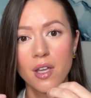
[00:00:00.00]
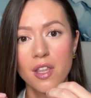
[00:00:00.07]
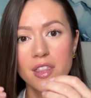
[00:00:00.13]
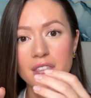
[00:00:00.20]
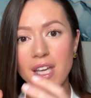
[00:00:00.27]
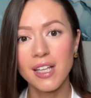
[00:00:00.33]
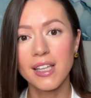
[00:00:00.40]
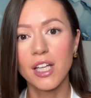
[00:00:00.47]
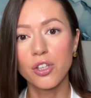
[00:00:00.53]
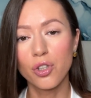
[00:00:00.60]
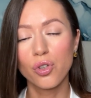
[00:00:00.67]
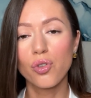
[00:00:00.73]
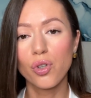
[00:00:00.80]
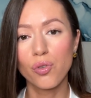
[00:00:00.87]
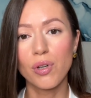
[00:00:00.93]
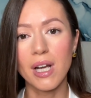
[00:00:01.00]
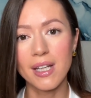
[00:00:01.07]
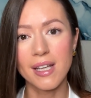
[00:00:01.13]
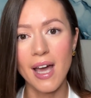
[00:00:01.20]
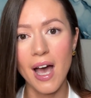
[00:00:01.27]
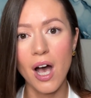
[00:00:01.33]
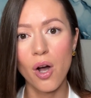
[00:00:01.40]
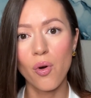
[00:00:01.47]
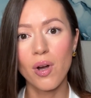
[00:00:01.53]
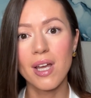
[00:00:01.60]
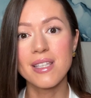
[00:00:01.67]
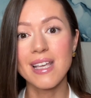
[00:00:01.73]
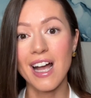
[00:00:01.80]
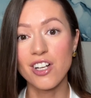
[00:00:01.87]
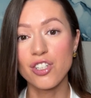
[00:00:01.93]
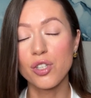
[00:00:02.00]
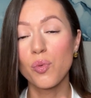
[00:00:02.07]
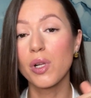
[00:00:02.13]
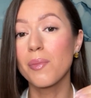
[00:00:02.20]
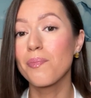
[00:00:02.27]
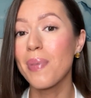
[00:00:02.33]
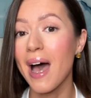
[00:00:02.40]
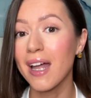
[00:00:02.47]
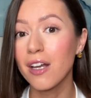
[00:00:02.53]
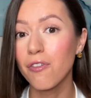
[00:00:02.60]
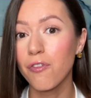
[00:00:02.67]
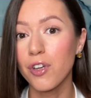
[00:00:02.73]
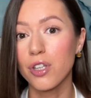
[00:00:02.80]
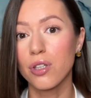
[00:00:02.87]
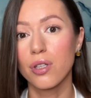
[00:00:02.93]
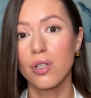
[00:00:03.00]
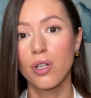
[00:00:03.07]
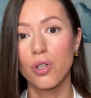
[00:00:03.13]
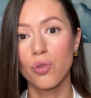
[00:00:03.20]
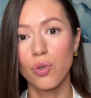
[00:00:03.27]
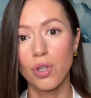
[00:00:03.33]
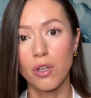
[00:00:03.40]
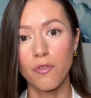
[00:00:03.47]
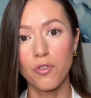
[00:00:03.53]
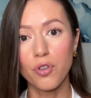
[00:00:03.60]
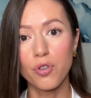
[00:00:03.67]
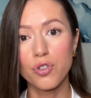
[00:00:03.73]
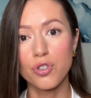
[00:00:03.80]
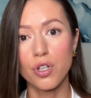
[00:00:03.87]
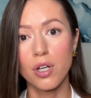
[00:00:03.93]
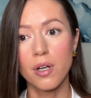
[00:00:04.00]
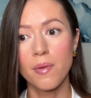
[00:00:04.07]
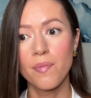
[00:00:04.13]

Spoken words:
thing that you're doing right now, it actually will benefit you in the future.